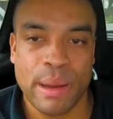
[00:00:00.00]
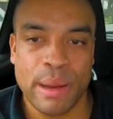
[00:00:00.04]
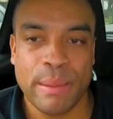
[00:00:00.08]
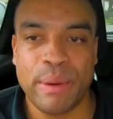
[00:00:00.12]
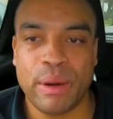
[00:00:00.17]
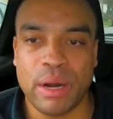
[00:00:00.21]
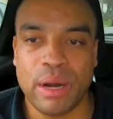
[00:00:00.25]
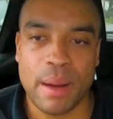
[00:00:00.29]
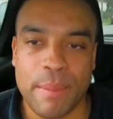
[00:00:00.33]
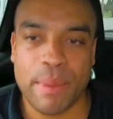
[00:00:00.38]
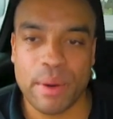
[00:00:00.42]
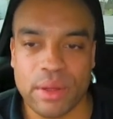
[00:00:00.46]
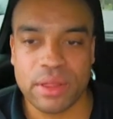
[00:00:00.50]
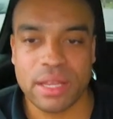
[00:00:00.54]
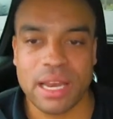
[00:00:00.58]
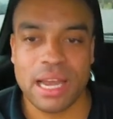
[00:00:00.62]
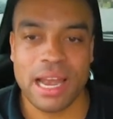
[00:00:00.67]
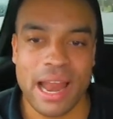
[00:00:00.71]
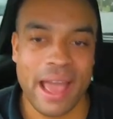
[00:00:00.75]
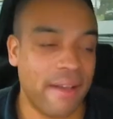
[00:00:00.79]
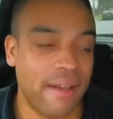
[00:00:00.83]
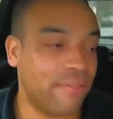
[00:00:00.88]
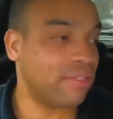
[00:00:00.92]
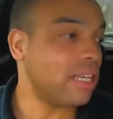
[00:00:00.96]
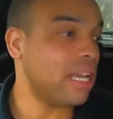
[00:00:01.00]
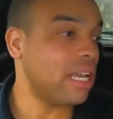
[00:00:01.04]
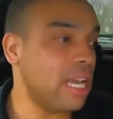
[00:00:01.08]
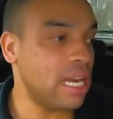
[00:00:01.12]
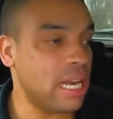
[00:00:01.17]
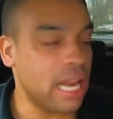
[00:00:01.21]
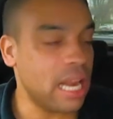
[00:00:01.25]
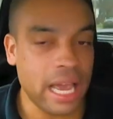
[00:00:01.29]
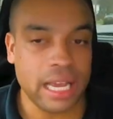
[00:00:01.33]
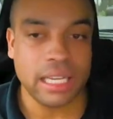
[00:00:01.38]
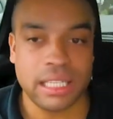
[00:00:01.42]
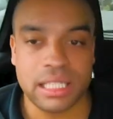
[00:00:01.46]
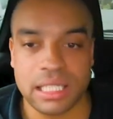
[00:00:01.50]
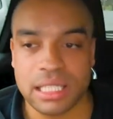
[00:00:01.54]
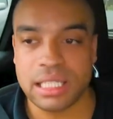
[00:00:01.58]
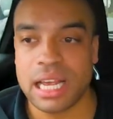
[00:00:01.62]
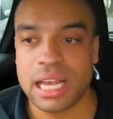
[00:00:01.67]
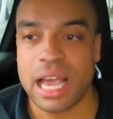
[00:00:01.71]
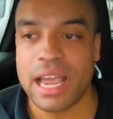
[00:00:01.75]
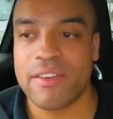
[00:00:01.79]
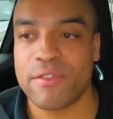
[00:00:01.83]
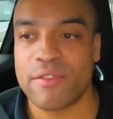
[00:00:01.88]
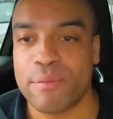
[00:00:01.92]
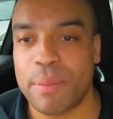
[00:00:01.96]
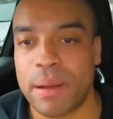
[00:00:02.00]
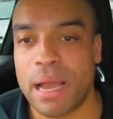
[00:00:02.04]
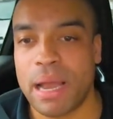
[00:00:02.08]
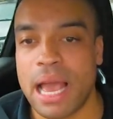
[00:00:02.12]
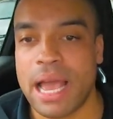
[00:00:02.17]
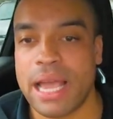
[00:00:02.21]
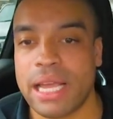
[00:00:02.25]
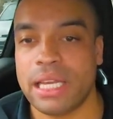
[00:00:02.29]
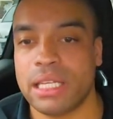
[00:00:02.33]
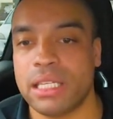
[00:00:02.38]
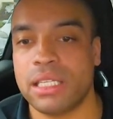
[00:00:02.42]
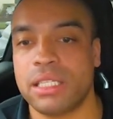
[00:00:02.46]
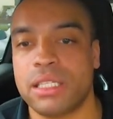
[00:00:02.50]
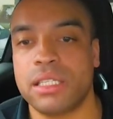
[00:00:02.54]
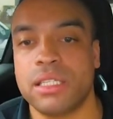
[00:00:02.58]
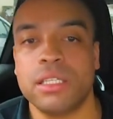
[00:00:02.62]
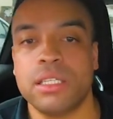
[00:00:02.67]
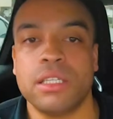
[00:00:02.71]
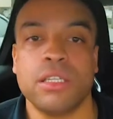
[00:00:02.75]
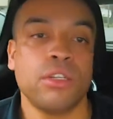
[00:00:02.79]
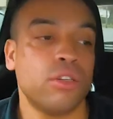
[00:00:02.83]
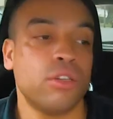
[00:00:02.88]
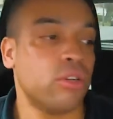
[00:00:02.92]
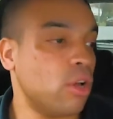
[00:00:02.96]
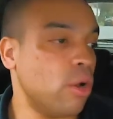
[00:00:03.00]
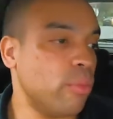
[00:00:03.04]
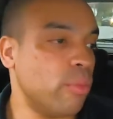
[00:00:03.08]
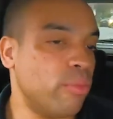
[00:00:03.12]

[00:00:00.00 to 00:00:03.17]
put up on the left in a safe place. No